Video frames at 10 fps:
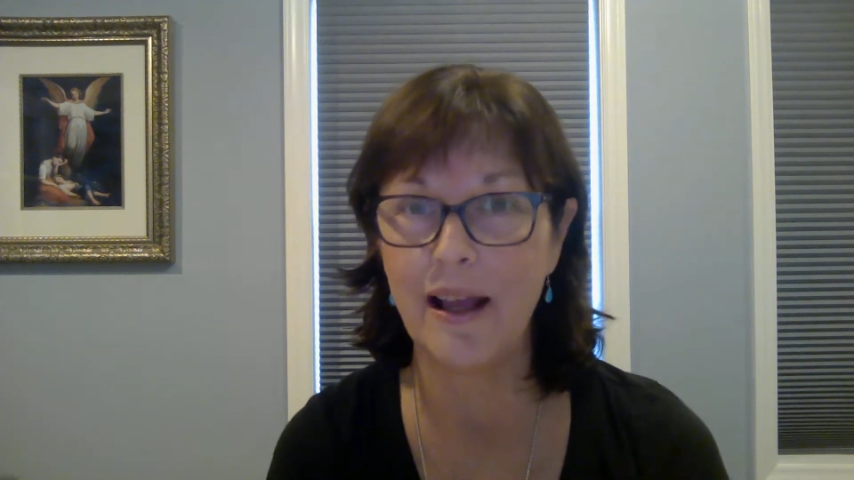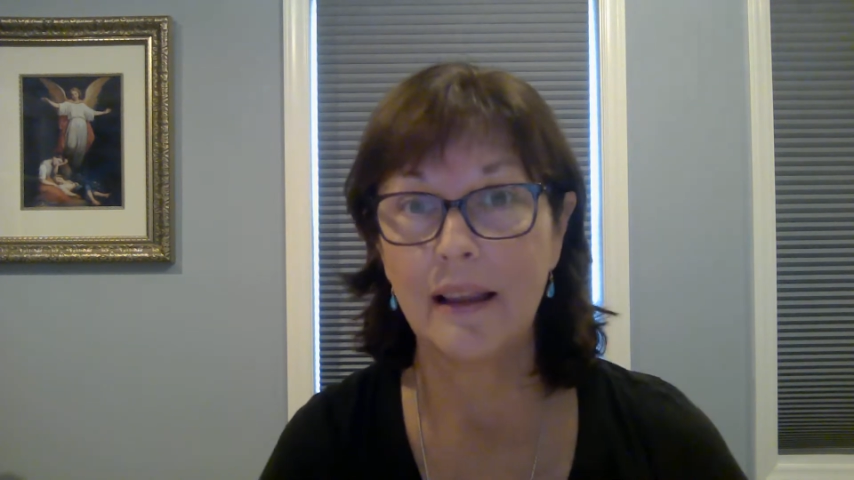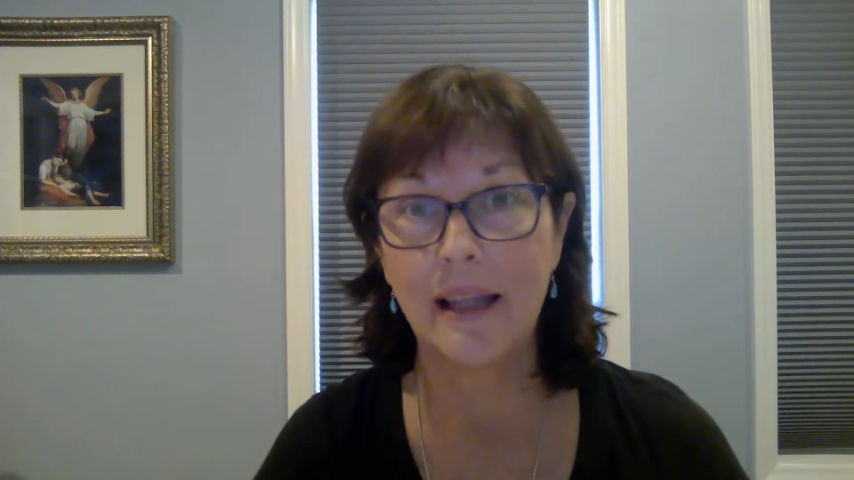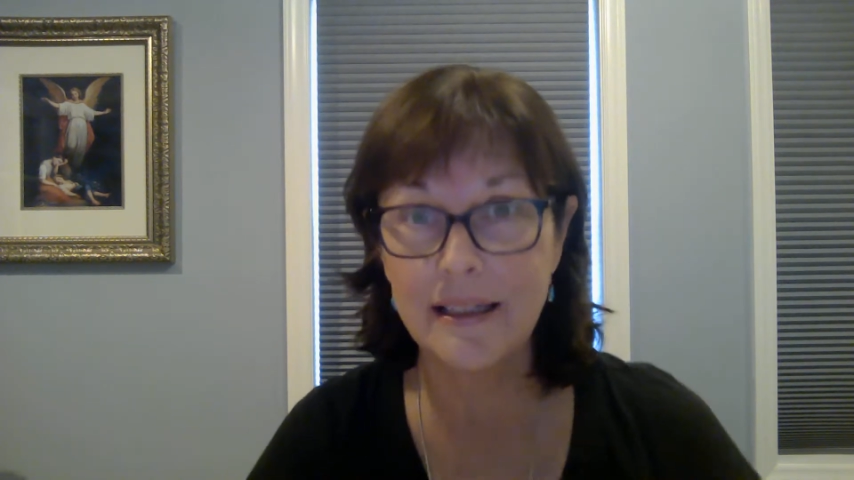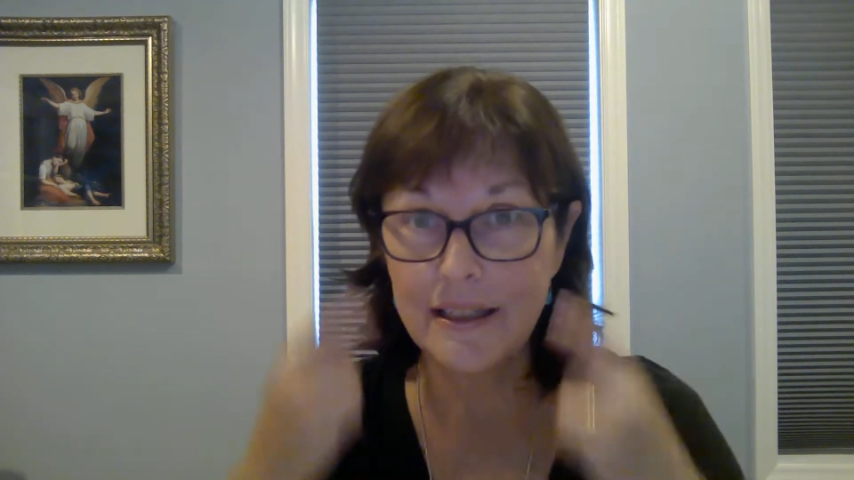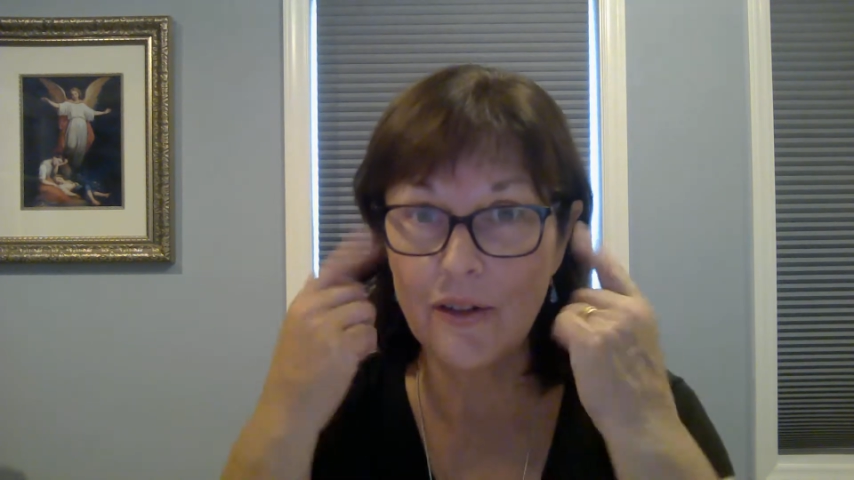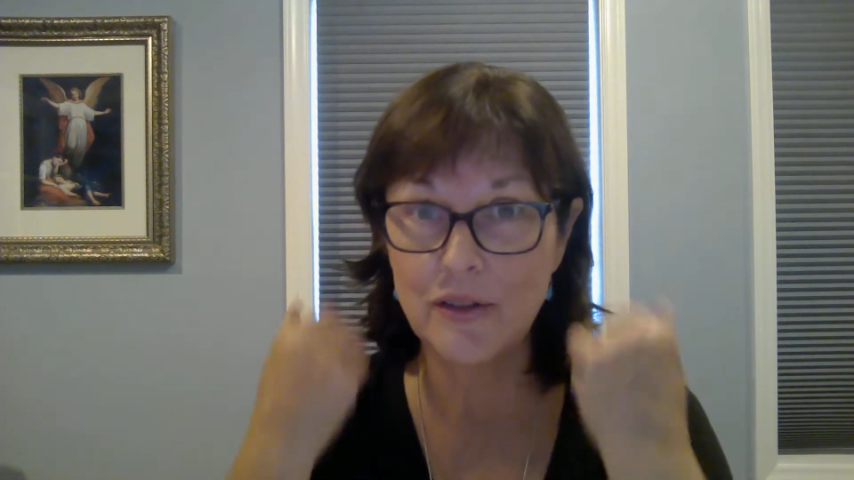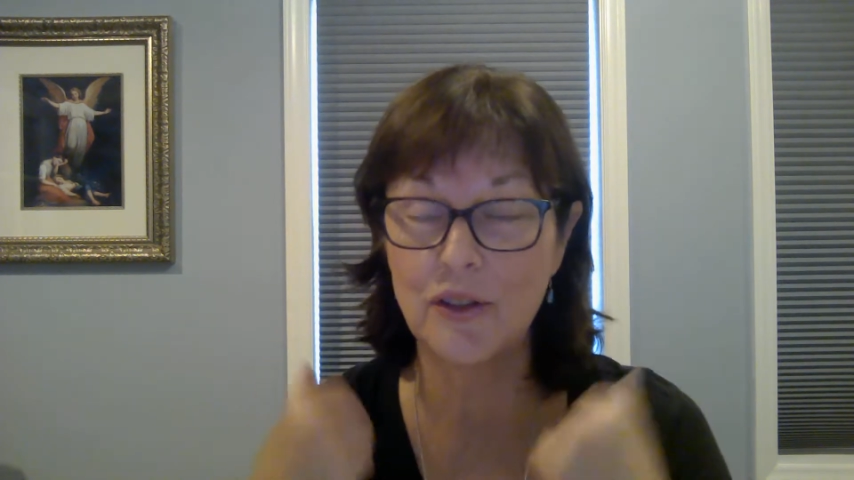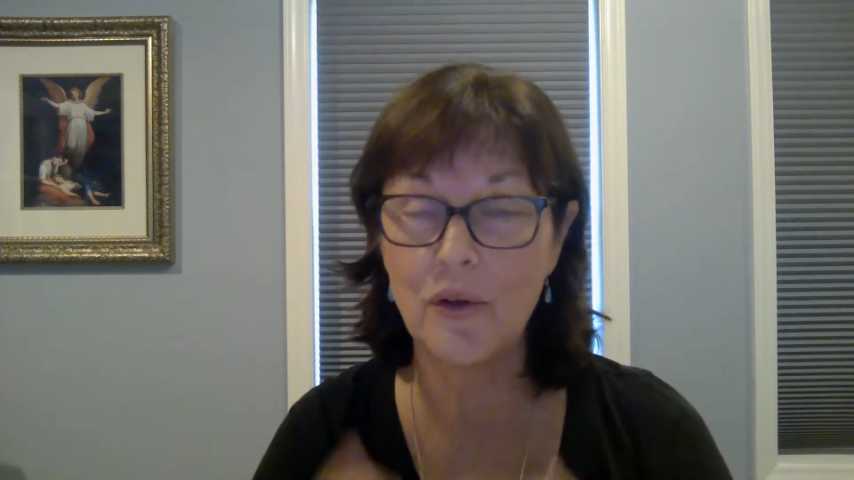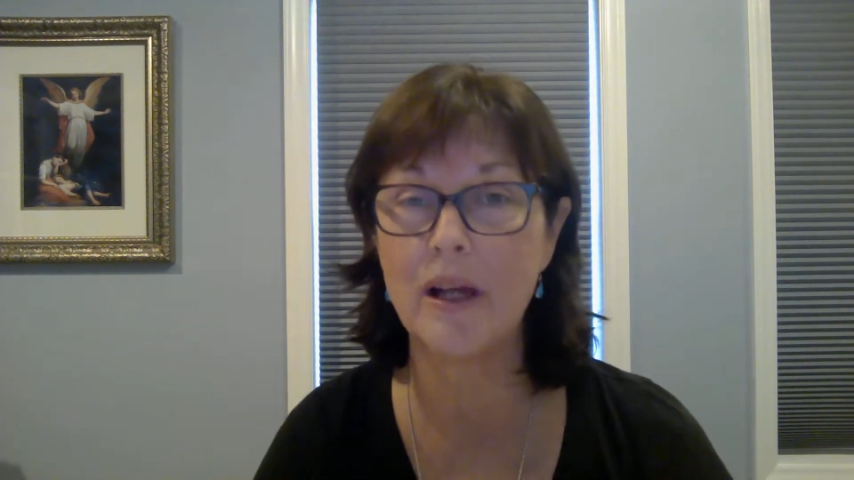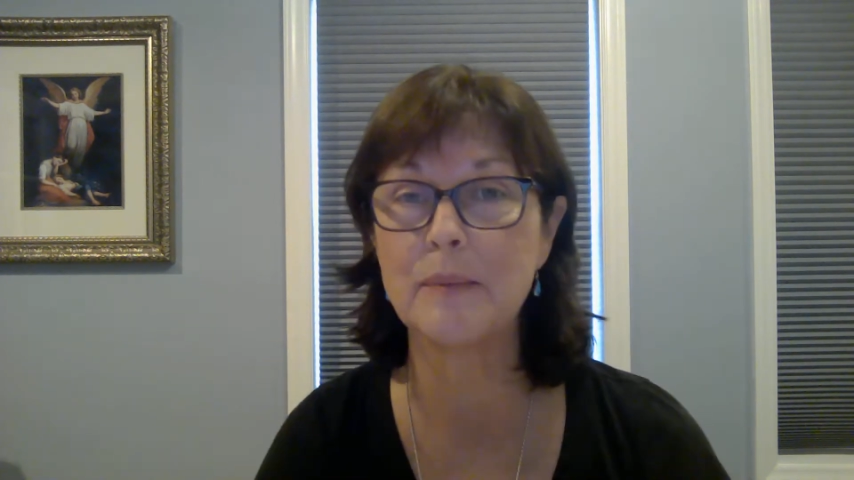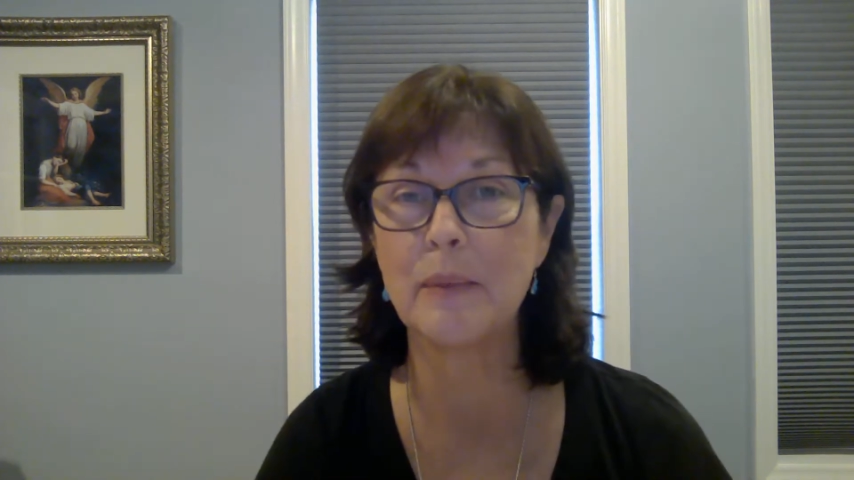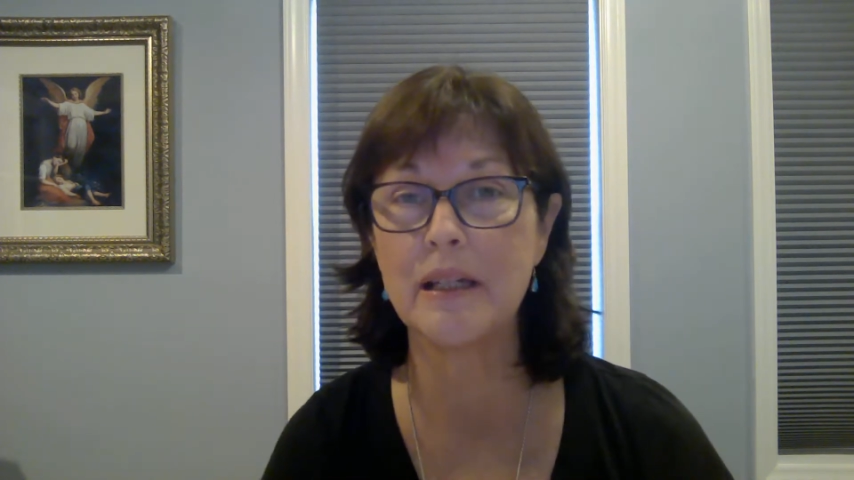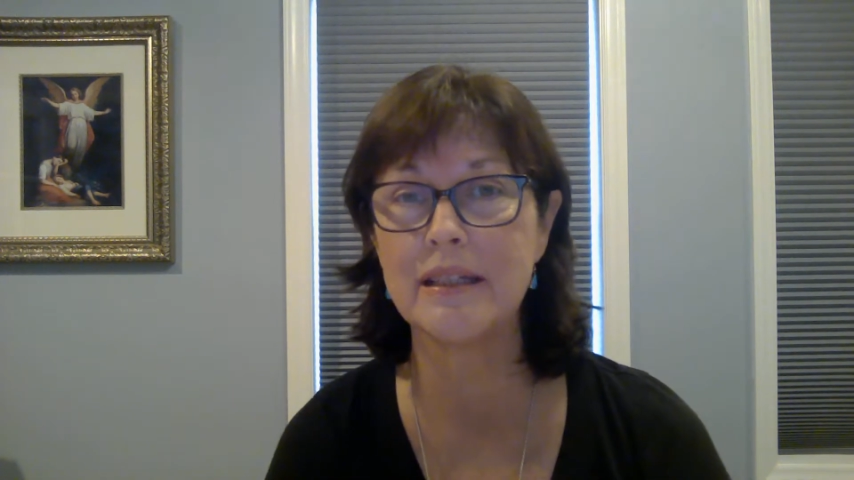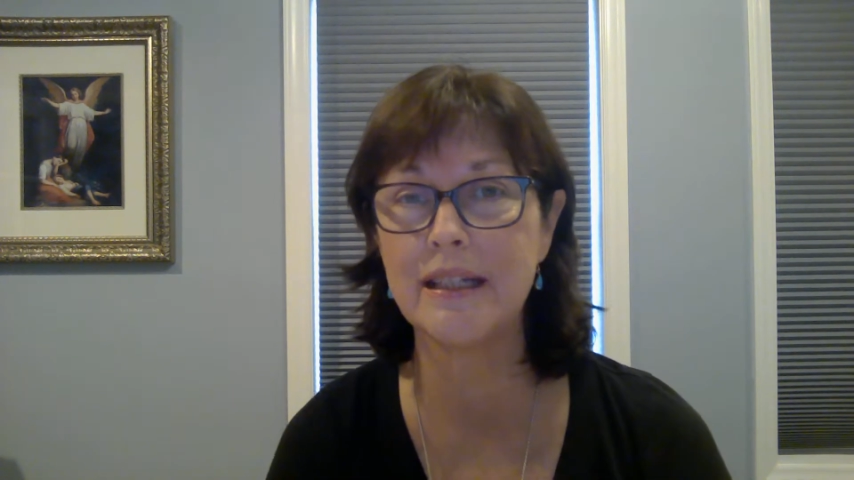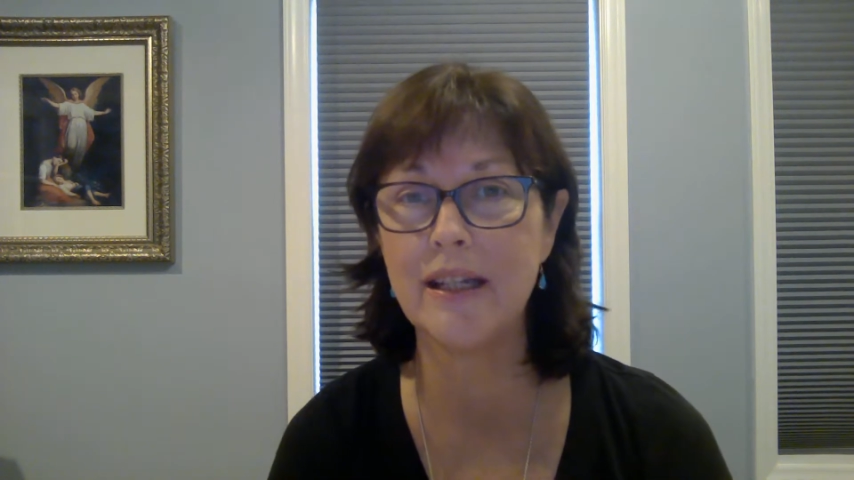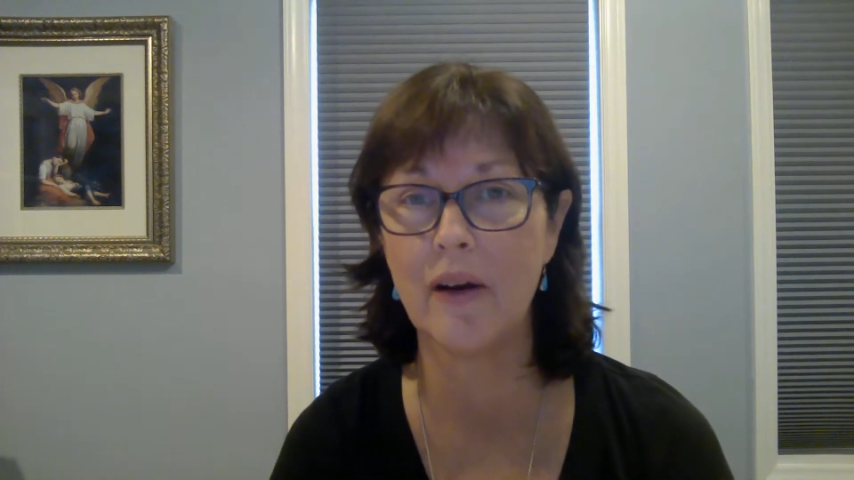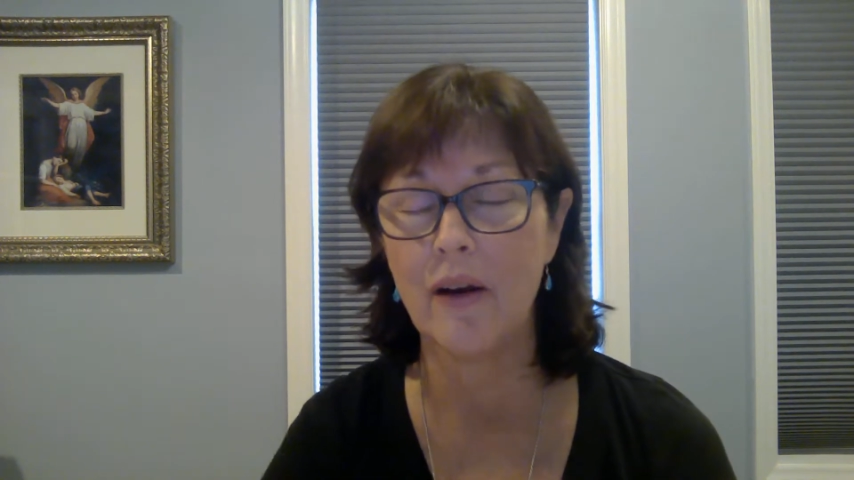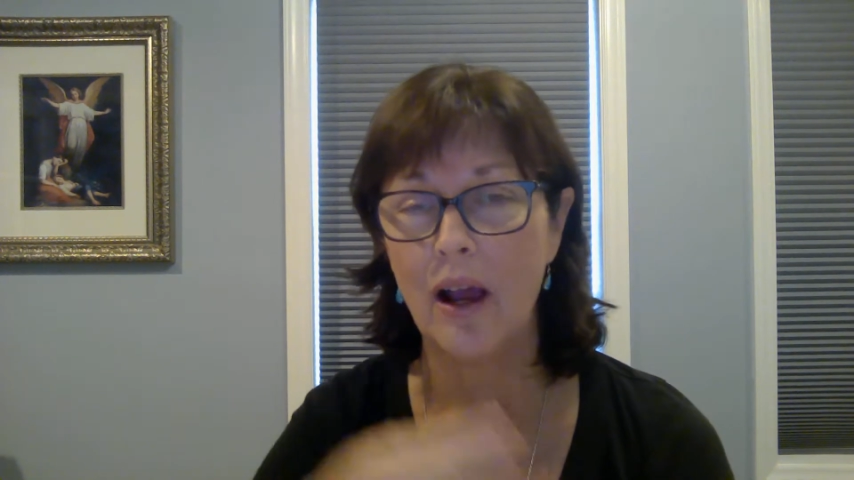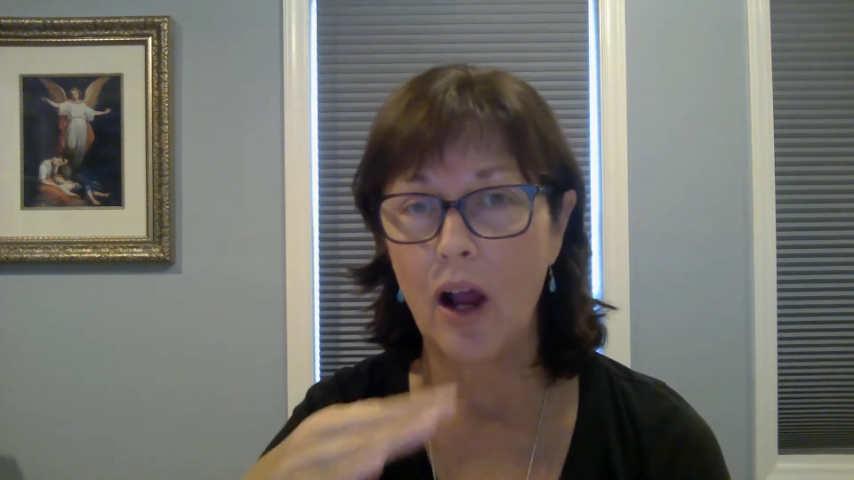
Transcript: like tears in your eyes, but a tier,